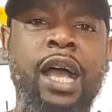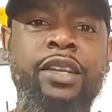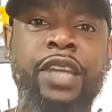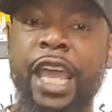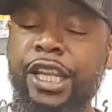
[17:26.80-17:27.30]

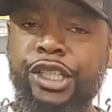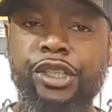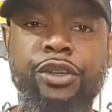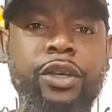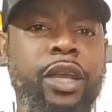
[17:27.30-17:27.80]

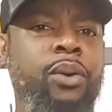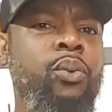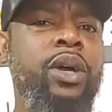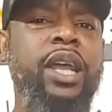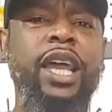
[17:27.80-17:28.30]
nature
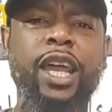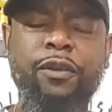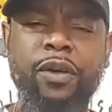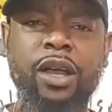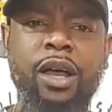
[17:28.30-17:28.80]
and
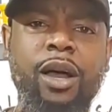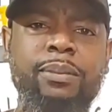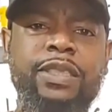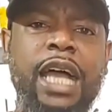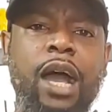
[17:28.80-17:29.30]
whatever
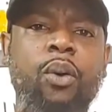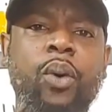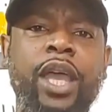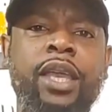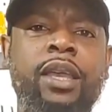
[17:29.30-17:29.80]
comes our
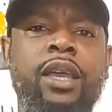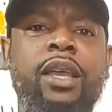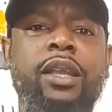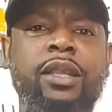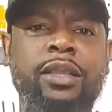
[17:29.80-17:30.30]
way.
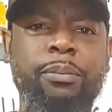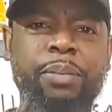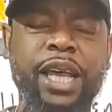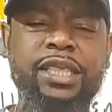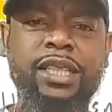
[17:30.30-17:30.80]
The
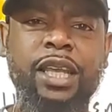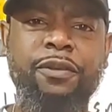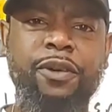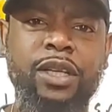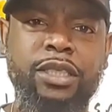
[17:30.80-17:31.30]
best
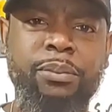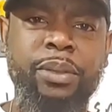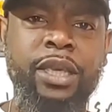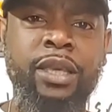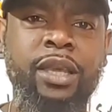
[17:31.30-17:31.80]
thing for us to
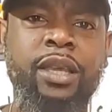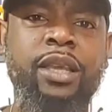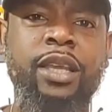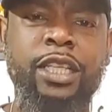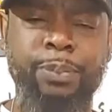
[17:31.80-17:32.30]
be
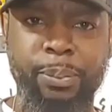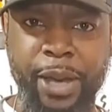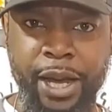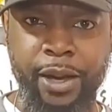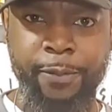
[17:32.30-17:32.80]
is
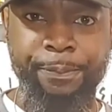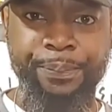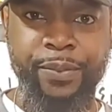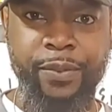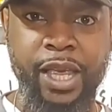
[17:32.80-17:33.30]
prepared.
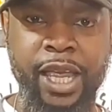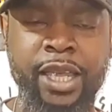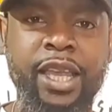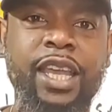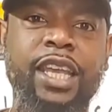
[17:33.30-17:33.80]

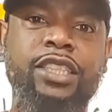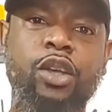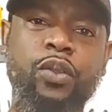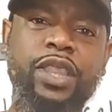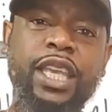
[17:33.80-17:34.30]
Okay, and
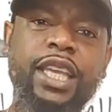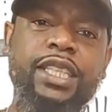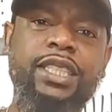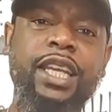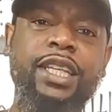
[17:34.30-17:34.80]
so
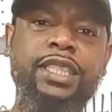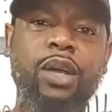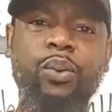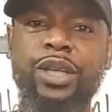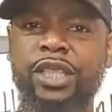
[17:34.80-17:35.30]
these things
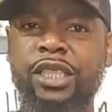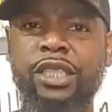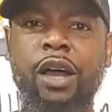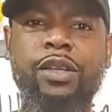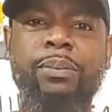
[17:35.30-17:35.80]
that we
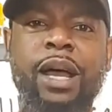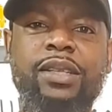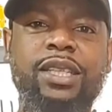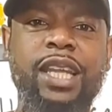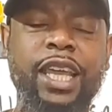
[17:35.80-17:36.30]
just talked
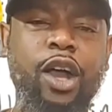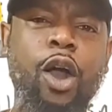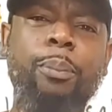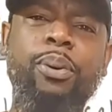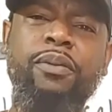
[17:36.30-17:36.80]
about today
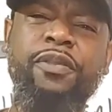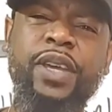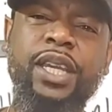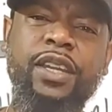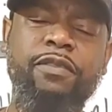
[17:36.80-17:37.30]
are
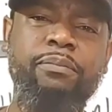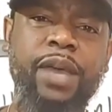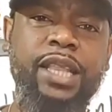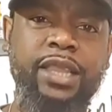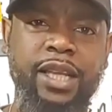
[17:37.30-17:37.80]
preventative
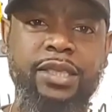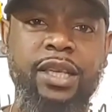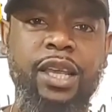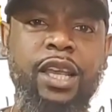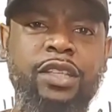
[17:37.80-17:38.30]
methods
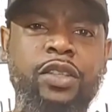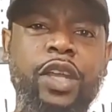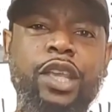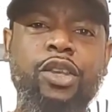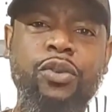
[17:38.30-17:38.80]
so
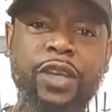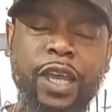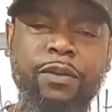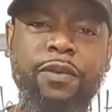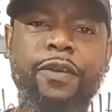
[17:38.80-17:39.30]
that you
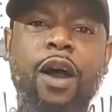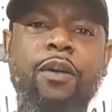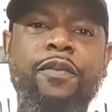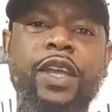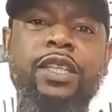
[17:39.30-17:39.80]
never
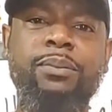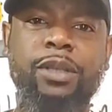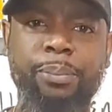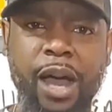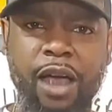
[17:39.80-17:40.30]
fall victim
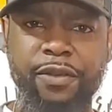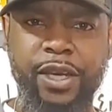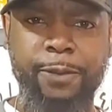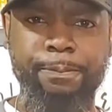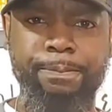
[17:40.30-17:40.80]
to poverty